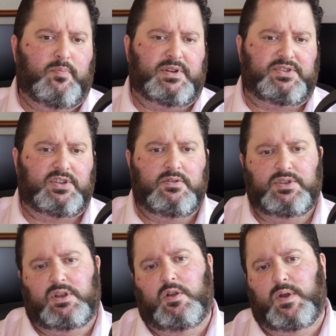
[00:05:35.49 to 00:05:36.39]
But as soon
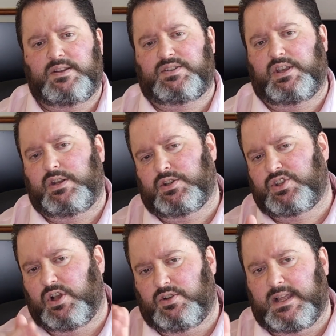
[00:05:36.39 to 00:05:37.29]
as I went in, I
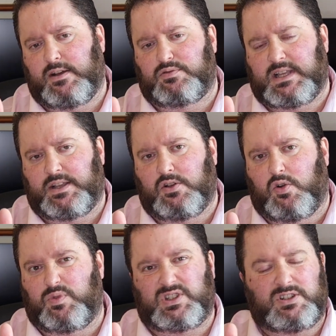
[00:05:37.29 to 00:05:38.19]
turned LDAC
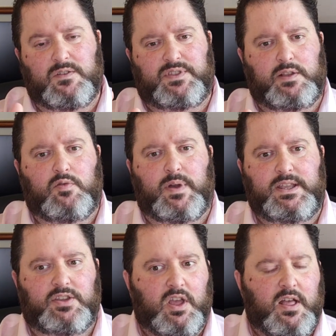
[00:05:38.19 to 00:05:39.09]
on, which I don't think will
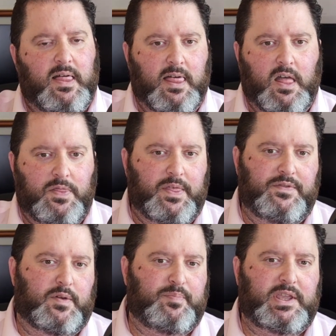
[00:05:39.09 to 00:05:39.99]
make
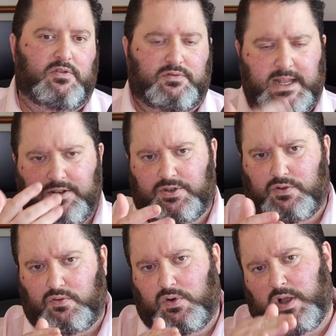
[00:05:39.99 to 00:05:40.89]
the be all and end
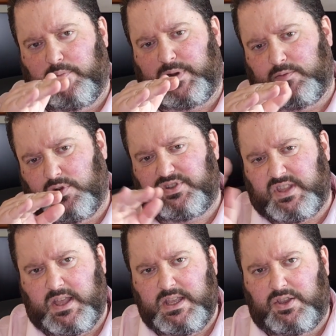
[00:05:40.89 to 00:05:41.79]
all, but it was
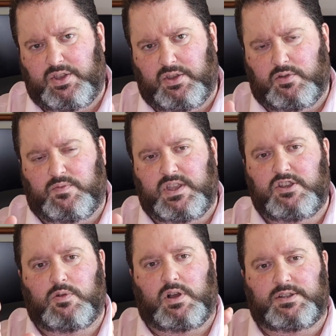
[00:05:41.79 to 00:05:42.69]
the EQ and the
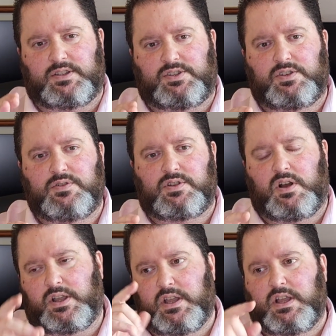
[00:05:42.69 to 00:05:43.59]
equalizer. As soon as
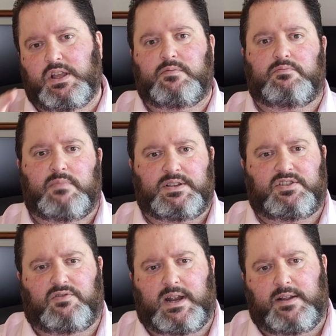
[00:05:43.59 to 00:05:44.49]
I
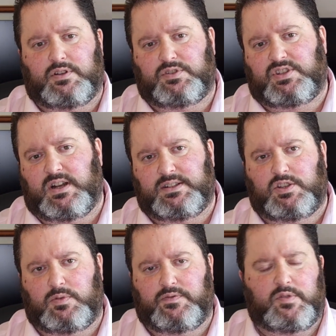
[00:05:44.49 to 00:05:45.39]
messed around and
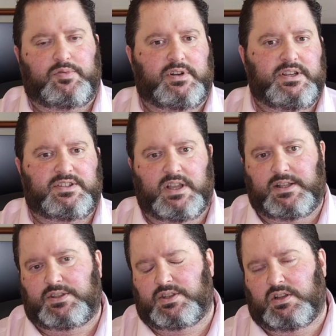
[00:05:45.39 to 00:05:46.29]
selected one of the
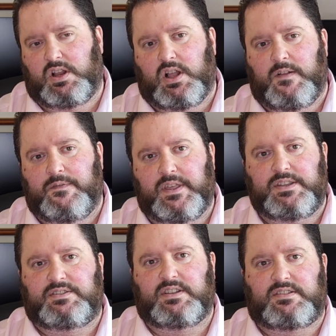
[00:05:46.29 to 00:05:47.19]
presets,
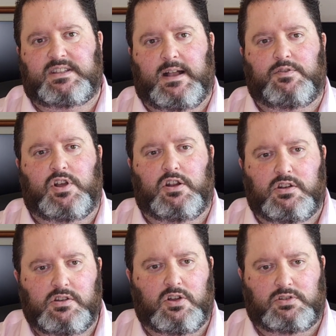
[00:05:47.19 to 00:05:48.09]
these did sound a
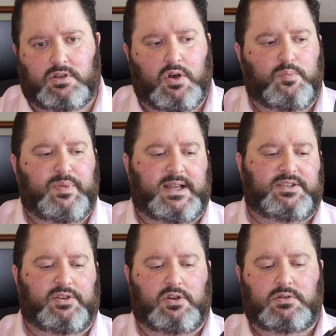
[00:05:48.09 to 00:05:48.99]
lot
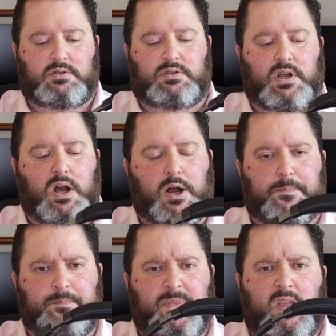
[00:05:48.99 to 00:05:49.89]
better.
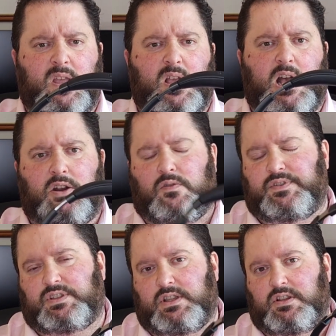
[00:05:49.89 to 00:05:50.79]
And
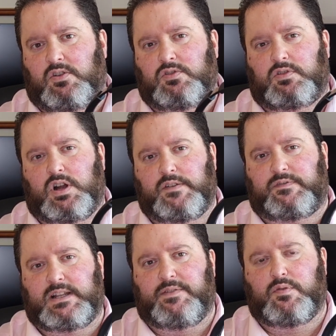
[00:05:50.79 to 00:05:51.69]
obviously the longer I've
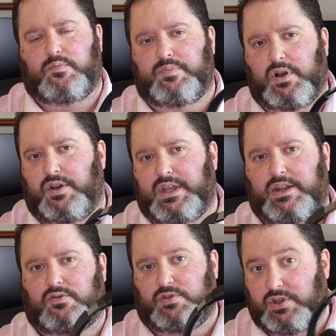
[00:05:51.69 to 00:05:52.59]
let them burn
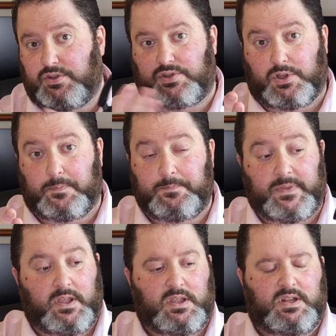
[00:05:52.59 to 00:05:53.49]
in or used them,
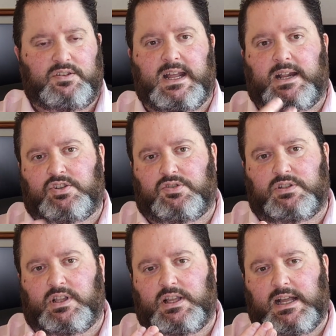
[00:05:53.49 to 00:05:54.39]

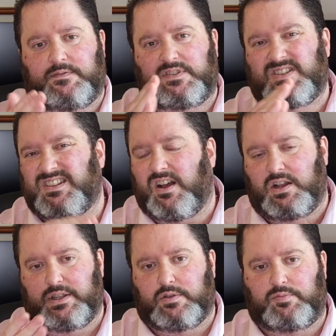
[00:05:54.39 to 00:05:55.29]
naturally they have
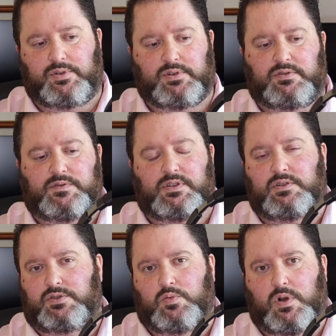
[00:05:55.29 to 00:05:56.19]
slightly improved
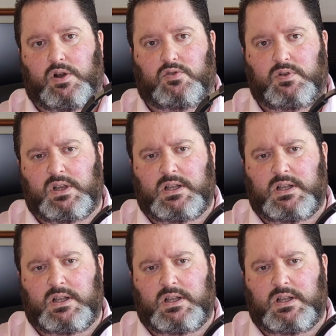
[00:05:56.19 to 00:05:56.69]
as well.